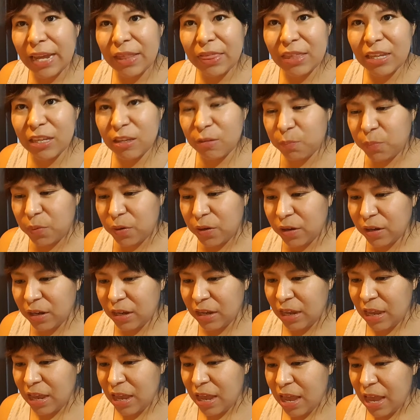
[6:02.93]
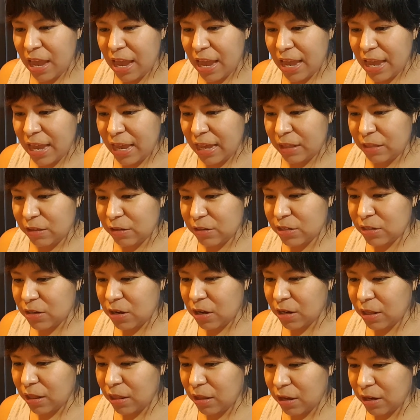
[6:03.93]
at this book and there's
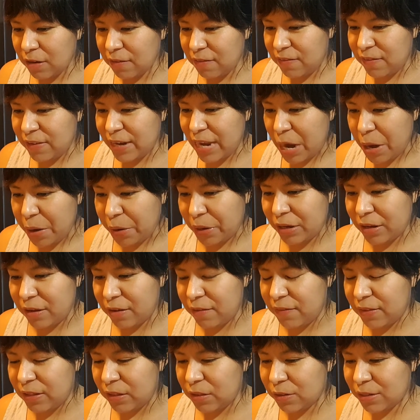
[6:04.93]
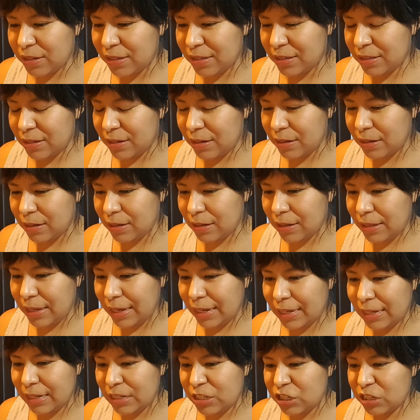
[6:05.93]
not a lot of narrative. It looks
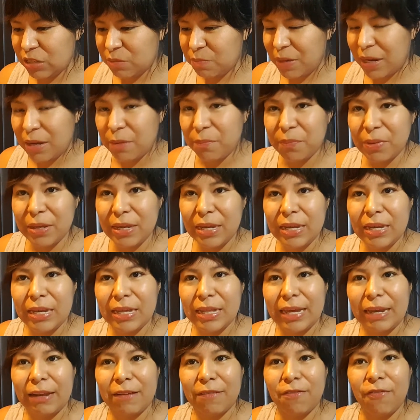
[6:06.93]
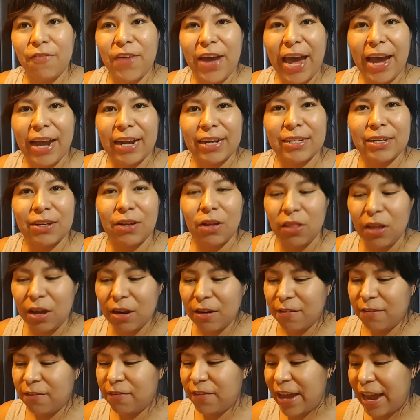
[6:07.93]
like it just might be like fact, a lot
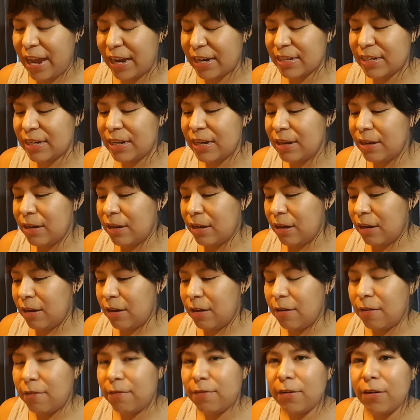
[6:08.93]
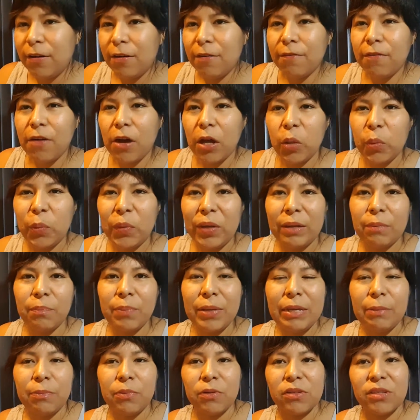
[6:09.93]
of fact of following
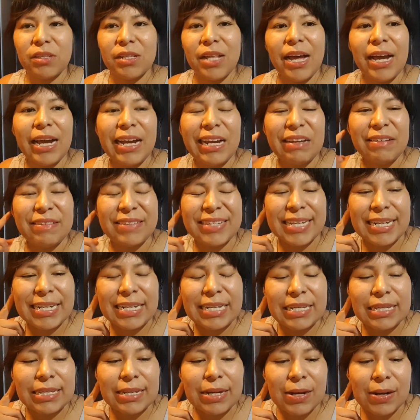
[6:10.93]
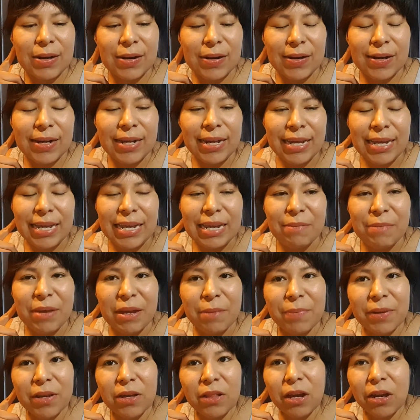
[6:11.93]
people's lives. And so it
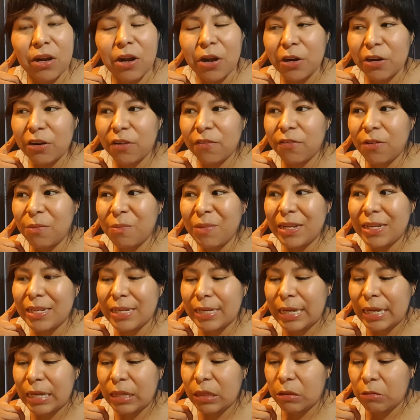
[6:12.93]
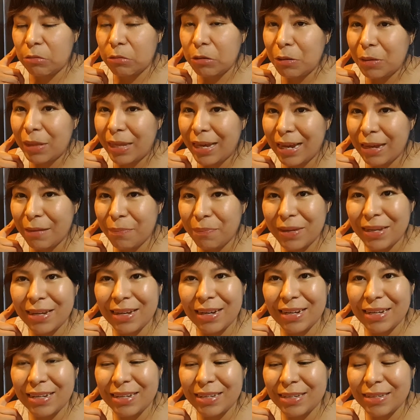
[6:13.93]
might be a lot harder for me to get through that
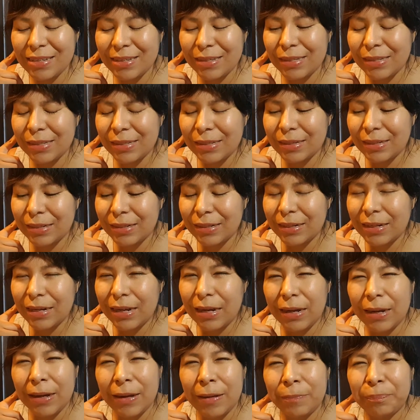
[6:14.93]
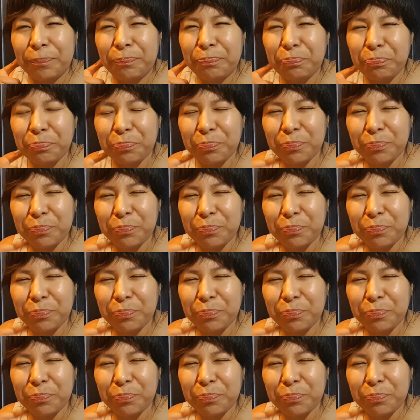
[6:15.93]
because um,